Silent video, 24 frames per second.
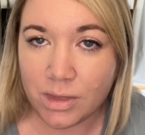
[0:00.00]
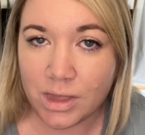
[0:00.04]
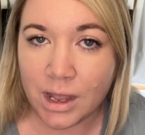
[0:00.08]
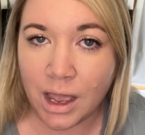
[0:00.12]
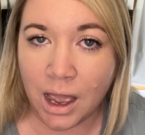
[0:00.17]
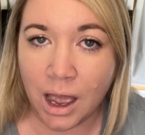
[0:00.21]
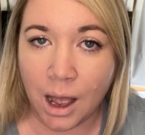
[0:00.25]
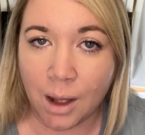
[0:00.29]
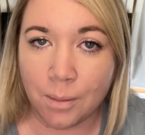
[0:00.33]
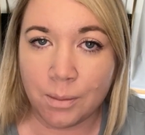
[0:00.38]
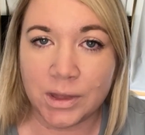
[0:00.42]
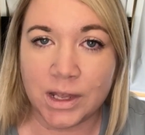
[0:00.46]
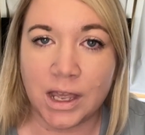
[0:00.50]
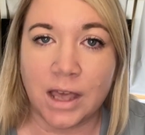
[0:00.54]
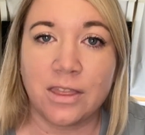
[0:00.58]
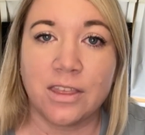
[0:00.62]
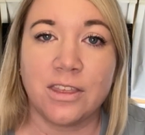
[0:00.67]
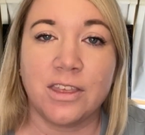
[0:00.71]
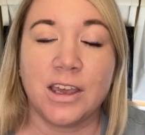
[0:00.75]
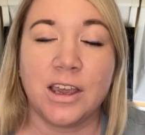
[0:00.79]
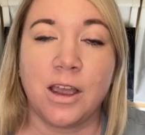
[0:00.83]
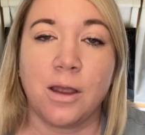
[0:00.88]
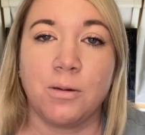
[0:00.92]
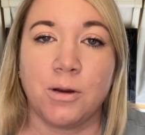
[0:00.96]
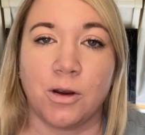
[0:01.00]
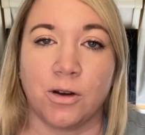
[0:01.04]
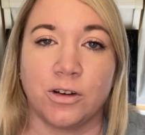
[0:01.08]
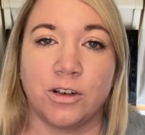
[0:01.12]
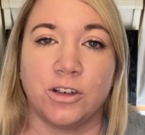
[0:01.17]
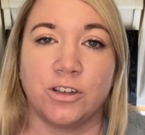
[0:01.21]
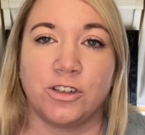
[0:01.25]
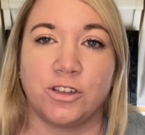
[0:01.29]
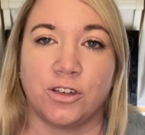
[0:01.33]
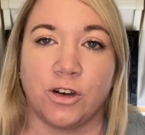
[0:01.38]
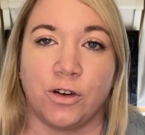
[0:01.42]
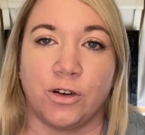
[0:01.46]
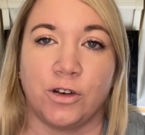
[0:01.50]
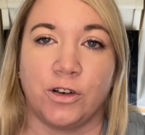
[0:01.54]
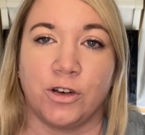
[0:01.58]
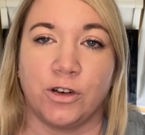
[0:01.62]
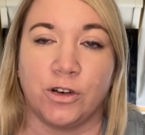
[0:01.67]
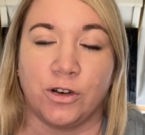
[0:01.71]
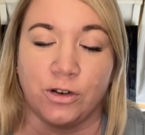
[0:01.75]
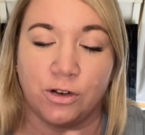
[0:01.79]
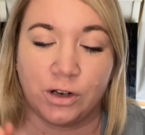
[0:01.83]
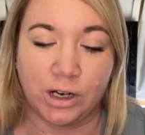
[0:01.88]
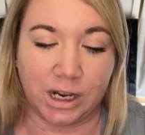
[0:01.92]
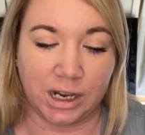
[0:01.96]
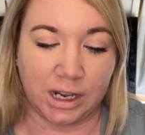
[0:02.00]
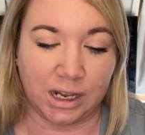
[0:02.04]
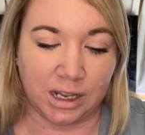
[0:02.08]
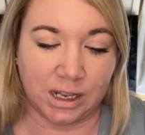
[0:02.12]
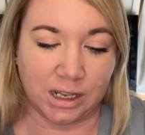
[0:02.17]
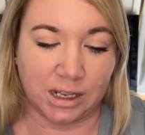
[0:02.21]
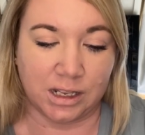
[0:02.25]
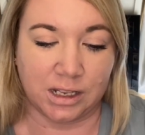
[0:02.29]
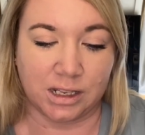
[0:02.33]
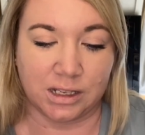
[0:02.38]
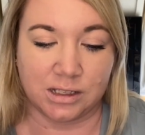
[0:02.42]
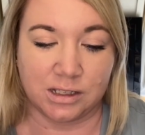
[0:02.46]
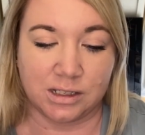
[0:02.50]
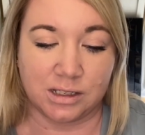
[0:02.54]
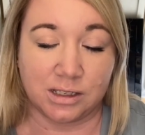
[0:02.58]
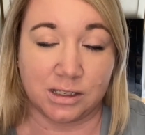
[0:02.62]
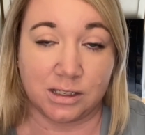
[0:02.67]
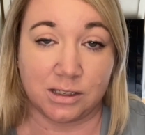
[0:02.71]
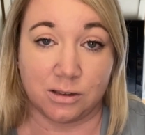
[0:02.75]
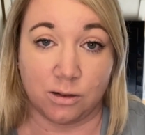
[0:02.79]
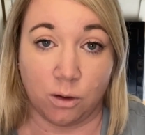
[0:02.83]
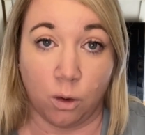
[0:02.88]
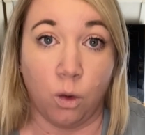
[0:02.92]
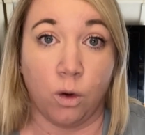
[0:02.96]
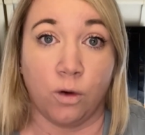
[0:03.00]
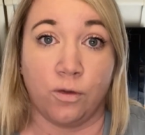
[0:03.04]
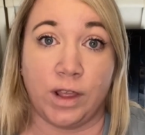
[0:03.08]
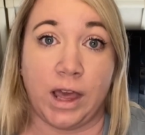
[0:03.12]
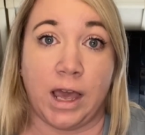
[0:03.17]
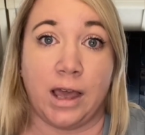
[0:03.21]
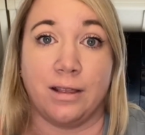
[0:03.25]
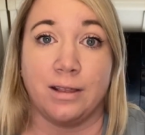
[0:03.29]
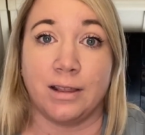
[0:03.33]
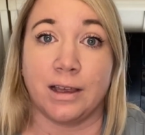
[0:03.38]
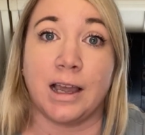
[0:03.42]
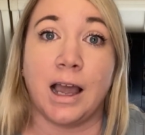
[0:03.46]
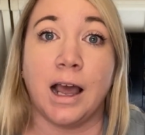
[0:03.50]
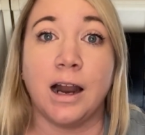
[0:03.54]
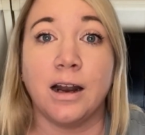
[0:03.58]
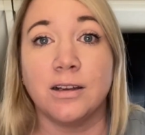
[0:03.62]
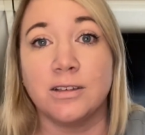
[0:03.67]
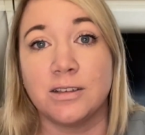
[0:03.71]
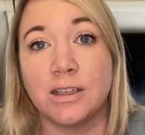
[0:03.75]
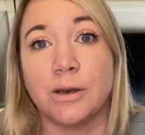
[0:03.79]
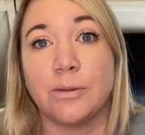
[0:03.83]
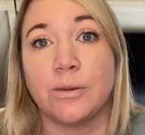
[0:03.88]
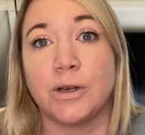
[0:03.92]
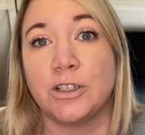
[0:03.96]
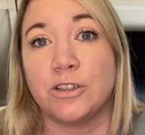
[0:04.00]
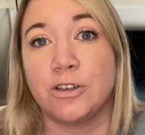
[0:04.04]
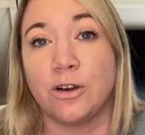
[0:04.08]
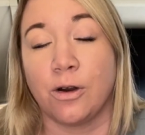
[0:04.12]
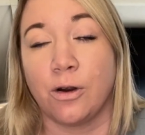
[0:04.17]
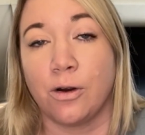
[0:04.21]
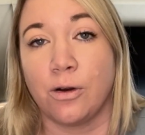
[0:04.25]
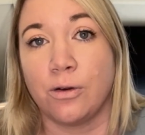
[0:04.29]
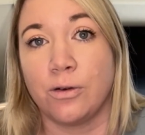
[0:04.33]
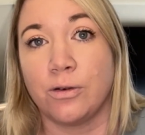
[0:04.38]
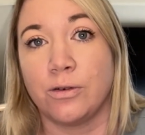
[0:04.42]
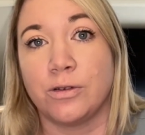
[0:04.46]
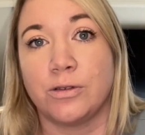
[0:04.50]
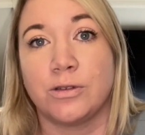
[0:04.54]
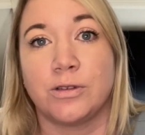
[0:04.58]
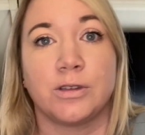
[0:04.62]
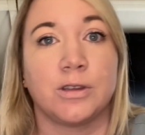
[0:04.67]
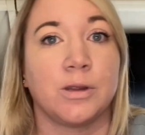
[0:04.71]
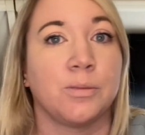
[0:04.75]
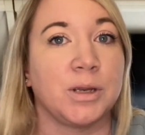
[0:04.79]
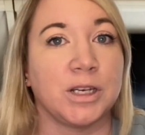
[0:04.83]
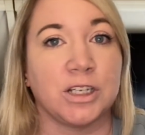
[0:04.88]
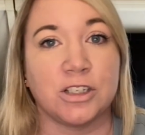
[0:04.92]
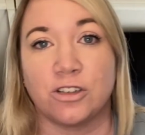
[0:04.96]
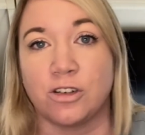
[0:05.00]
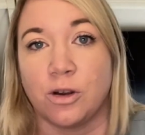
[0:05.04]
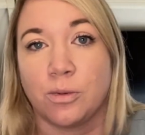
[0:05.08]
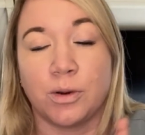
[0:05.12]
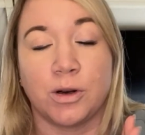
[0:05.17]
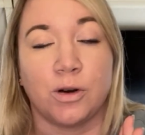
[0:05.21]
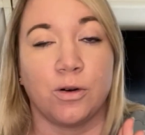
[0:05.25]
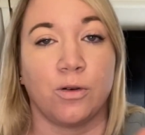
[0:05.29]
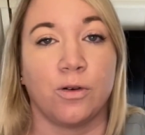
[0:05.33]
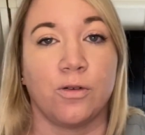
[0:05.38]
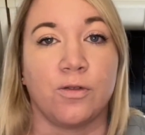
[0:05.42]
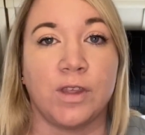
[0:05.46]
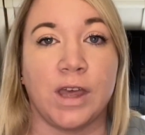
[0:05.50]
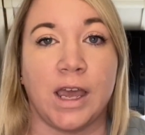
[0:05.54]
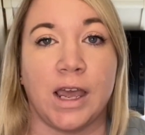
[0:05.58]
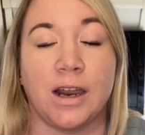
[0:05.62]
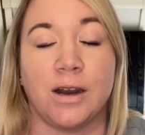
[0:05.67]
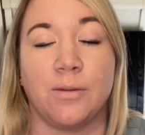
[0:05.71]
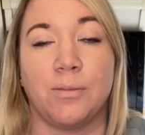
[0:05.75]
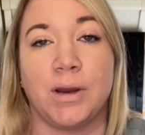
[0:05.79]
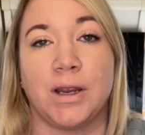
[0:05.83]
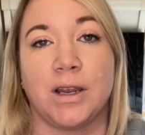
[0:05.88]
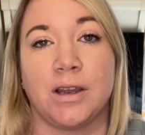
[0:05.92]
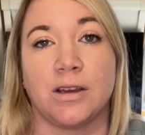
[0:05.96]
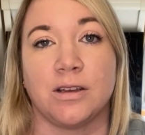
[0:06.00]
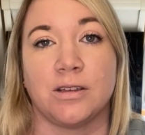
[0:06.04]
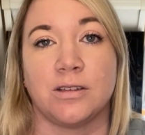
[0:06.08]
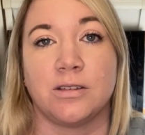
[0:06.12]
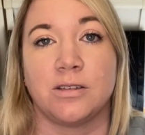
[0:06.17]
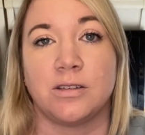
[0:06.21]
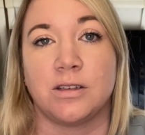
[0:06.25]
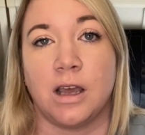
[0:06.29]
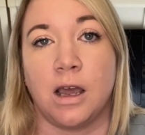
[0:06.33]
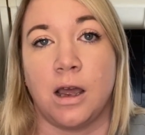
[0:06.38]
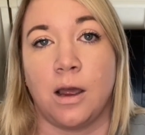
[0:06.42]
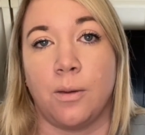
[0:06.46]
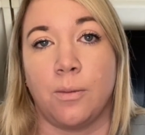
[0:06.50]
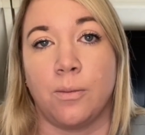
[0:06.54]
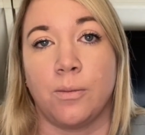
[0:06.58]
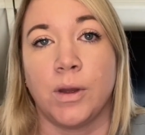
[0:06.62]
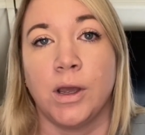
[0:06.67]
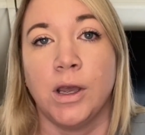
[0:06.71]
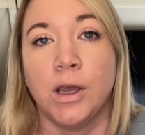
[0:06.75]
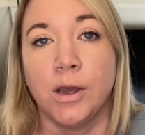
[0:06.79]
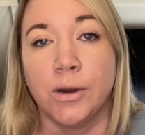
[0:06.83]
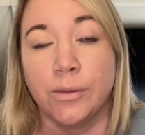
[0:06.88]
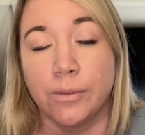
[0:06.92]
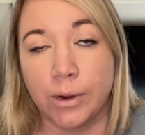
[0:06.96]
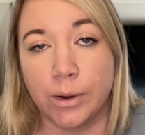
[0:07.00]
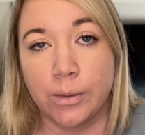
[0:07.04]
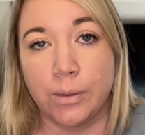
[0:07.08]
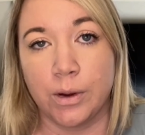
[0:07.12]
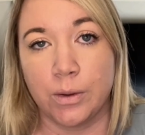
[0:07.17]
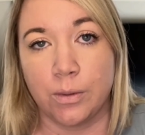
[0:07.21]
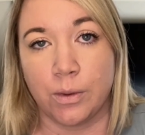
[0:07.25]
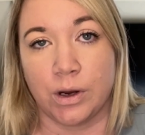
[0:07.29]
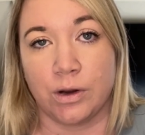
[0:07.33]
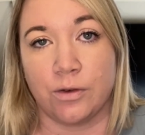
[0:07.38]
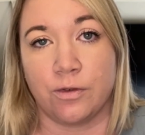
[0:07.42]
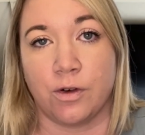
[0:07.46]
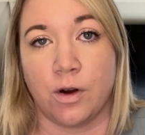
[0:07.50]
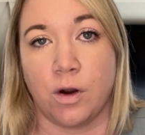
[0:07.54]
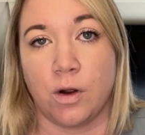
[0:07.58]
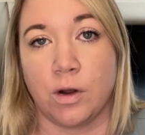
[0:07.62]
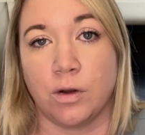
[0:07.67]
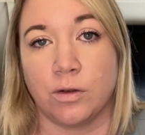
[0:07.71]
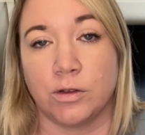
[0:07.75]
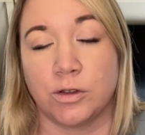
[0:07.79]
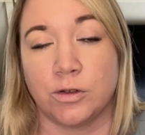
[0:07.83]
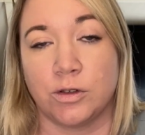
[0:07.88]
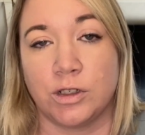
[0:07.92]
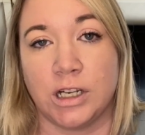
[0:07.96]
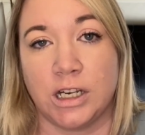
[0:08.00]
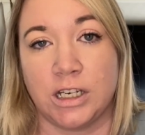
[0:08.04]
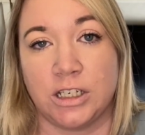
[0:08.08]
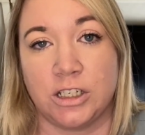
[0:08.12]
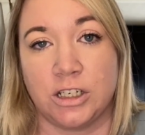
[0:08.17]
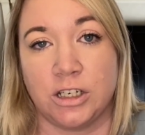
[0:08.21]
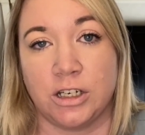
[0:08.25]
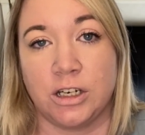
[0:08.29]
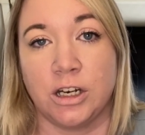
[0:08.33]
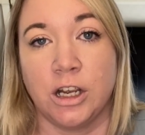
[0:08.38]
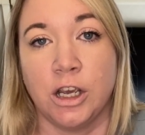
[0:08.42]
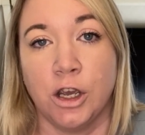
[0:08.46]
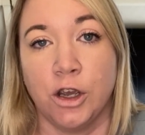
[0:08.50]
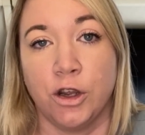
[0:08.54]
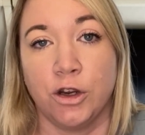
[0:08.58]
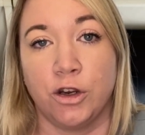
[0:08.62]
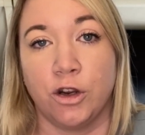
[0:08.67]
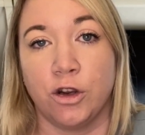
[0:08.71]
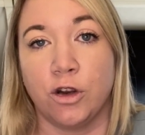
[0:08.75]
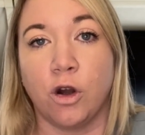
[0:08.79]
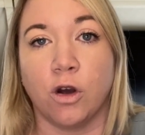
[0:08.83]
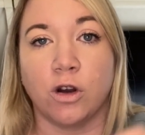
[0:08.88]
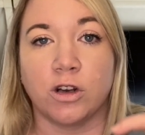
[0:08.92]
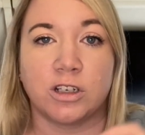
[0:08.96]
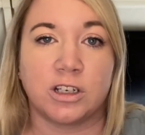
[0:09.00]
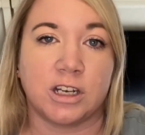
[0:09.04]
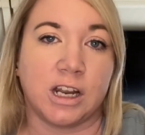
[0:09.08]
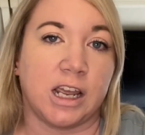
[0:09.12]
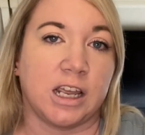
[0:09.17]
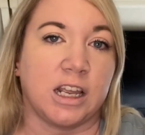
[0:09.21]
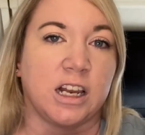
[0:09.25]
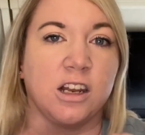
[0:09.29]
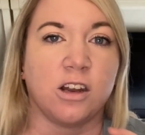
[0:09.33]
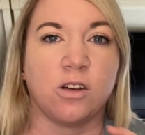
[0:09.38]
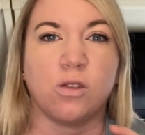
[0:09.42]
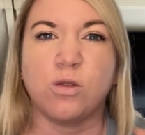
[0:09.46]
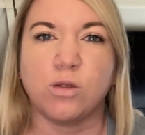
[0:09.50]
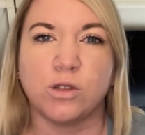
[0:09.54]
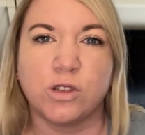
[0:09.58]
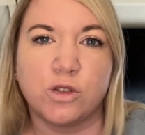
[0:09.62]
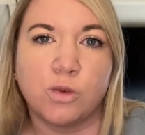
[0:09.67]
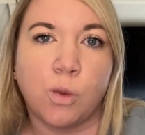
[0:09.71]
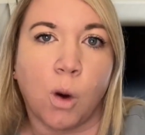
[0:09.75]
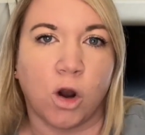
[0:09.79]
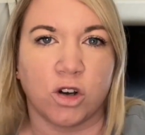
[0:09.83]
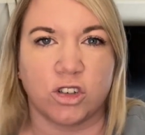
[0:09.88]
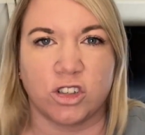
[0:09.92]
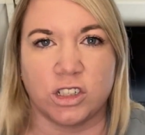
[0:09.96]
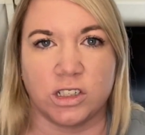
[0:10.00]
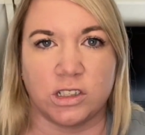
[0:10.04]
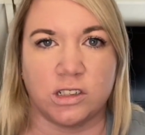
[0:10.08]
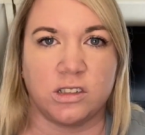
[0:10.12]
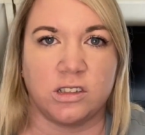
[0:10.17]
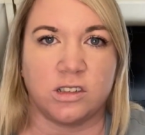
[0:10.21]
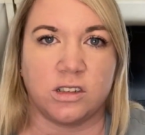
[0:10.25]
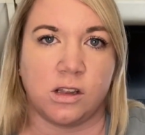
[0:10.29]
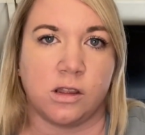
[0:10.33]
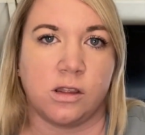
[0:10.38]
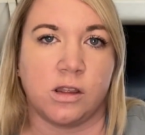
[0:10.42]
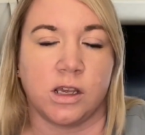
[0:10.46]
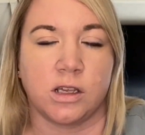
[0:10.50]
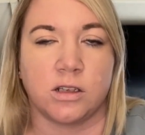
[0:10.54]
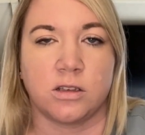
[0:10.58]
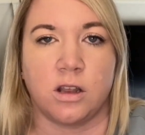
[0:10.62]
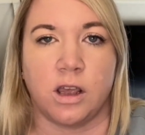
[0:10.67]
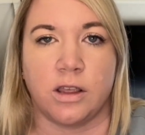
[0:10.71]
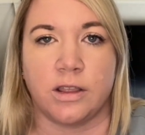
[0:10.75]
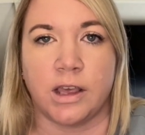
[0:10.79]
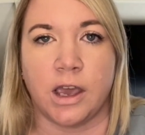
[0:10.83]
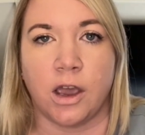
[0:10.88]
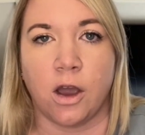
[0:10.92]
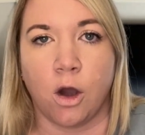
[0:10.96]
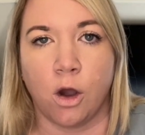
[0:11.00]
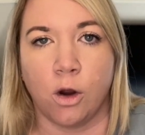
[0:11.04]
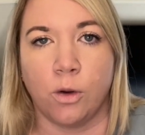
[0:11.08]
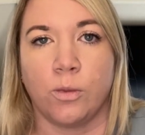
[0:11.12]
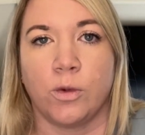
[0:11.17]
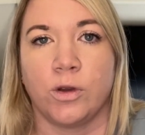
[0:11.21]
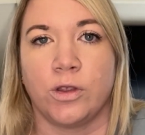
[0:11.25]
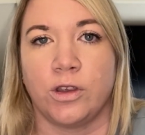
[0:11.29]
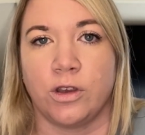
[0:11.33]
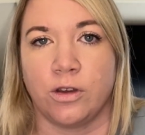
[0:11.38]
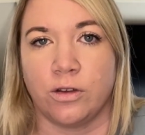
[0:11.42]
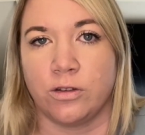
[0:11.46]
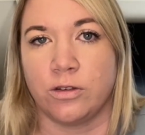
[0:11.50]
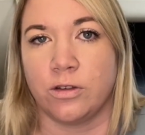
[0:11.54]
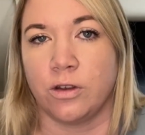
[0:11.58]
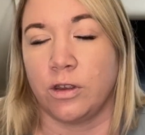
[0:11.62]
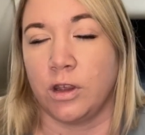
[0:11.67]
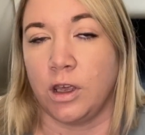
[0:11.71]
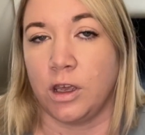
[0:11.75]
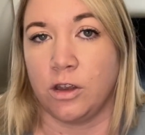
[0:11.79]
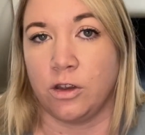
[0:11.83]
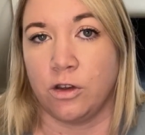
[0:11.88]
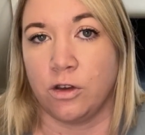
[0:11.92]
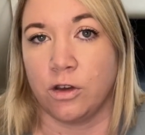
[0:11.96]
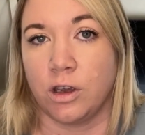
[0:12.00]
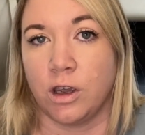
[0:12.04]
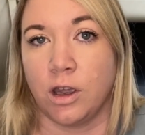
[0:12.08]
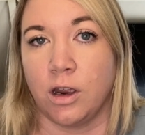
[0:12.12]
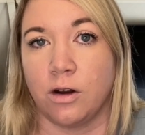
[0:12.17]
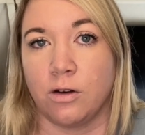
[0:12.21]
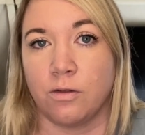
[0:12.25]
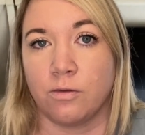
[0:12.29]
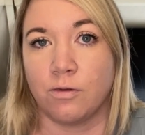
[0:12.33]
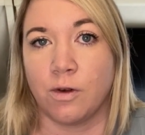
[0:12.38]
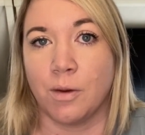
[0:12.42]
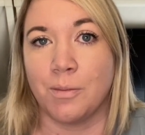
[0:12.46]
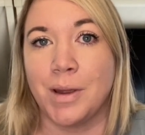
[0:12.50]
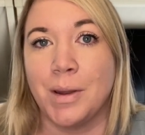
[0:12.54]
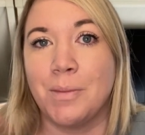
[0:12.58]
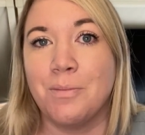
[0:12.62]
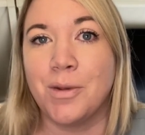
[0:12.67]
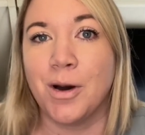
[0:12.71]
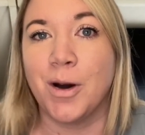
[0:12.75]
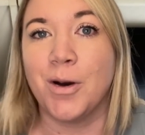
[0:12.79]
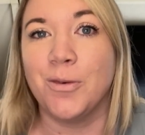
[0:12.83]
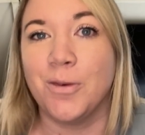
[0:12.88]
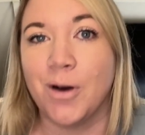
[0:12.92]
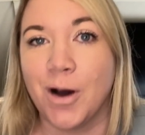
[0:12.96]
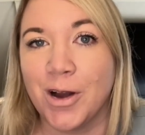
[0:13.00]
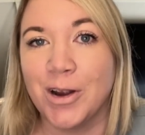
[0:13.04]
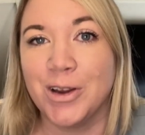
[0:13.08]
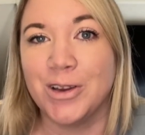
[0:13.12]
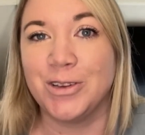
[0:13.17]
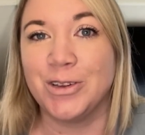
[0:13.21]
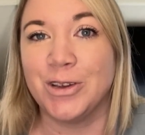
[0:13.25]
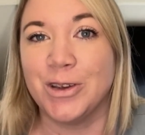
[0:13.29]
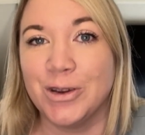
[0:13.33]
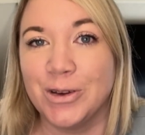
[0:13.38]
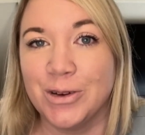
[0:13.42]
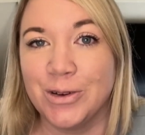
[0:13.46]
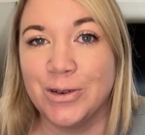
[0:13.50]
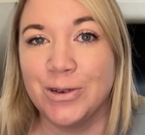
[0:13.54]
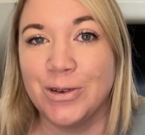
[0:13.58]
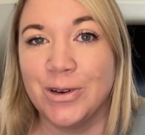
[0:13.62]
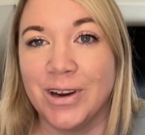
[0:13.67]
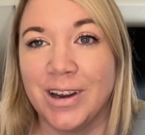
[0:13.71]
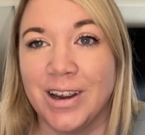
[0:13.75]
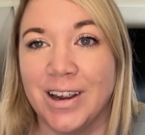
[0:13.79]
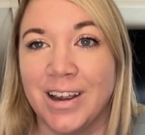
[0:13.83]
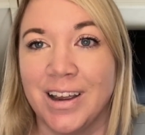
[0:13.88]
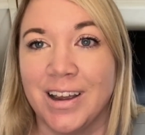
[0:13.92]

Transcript: The other thing I'm going to show you is all of that, the colors that we chose, the bench top and all of that, because where we went for our consultation, you got to take little swatches and things like that home with you so that you can remember what you